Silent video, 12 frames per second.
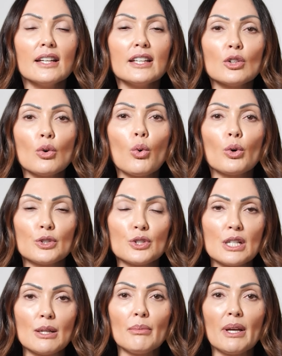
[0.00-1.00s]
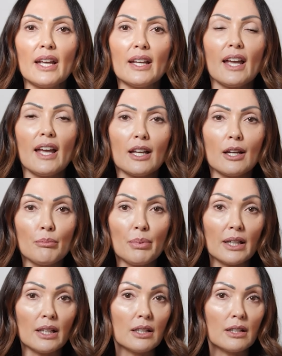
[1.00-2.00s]
in order to make a
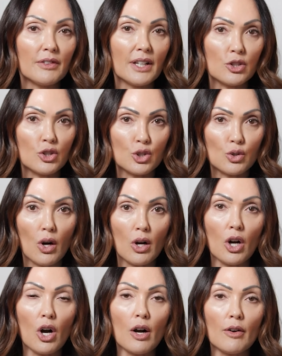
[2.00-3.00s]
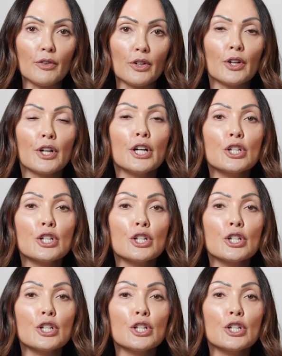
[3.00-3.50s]
competitive and strong offer